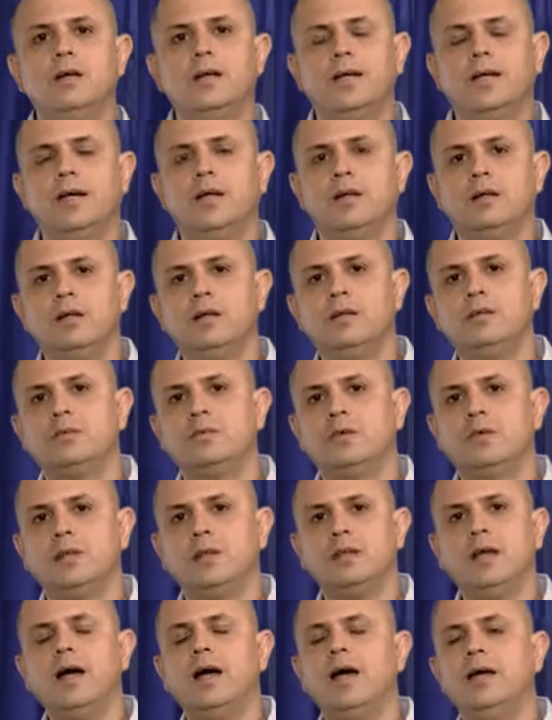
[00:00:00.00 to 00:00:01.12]
again into the
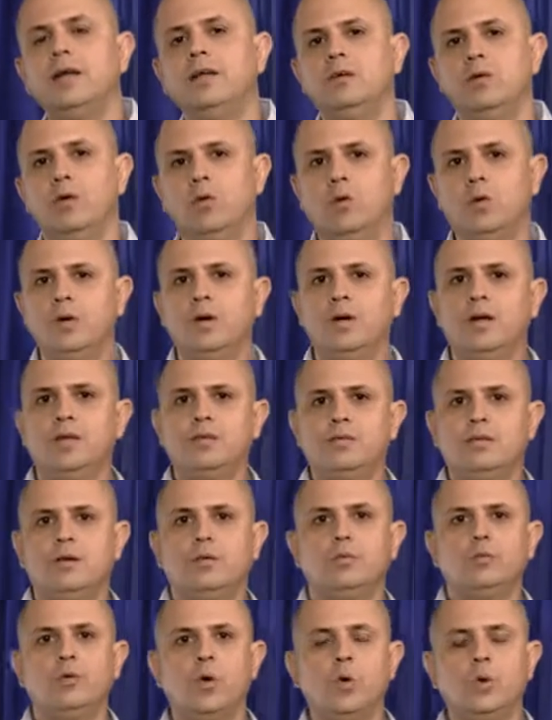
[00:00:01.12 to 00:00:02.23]
line, or it's
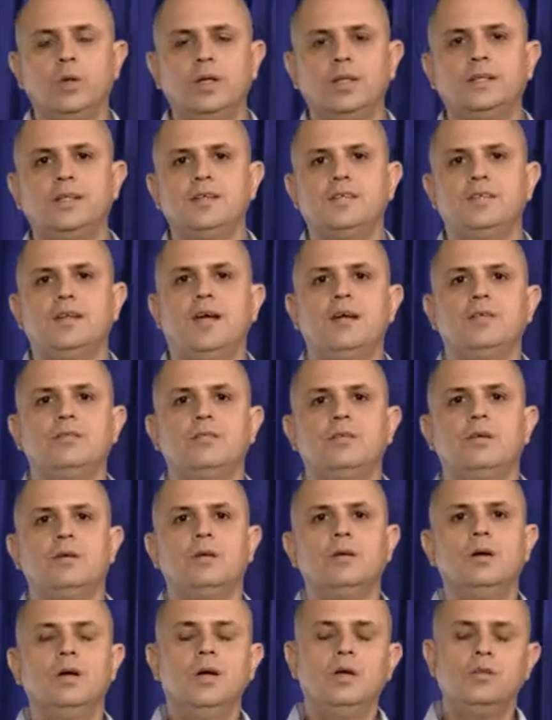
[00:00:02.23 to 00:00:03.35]
a rolling
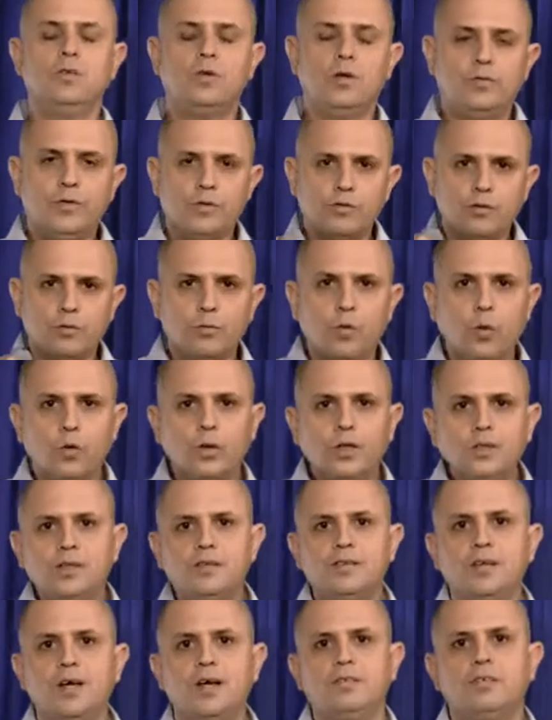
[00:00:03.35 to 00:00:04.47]
disaster. So if it's a rolling
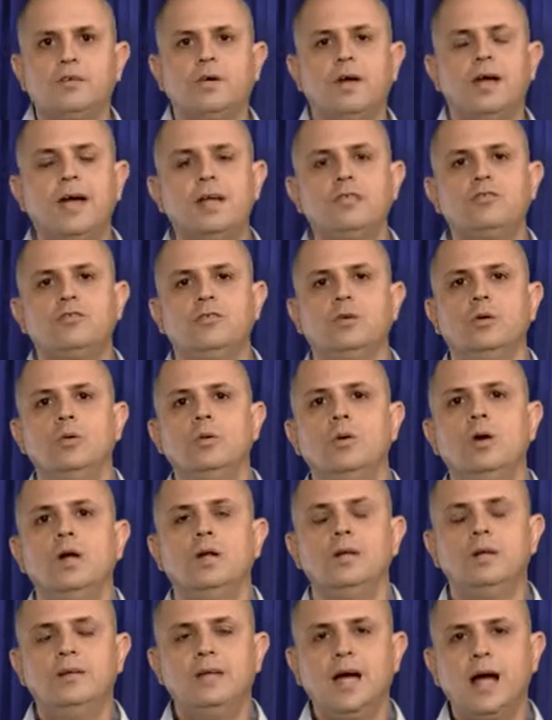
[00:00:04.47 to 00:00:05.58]
disaster at you,
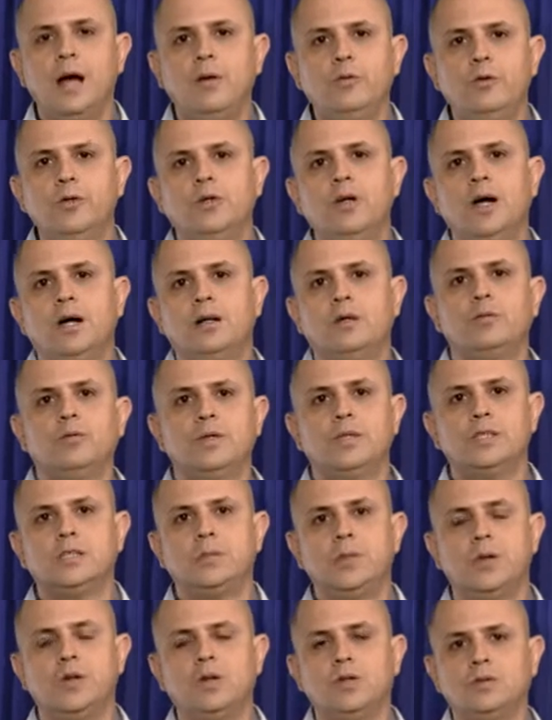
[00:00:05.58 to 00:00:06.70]
now you're not at
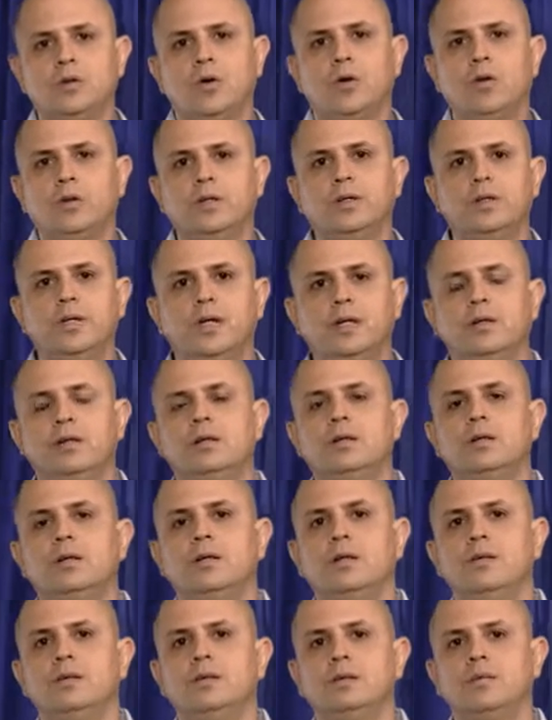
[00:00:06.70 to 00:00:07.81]
risk because all the data
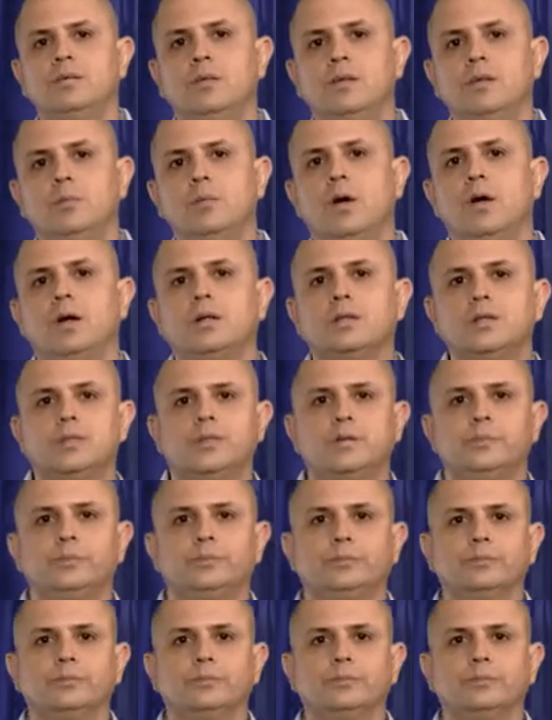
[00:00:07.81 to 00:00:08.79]
sits in the box.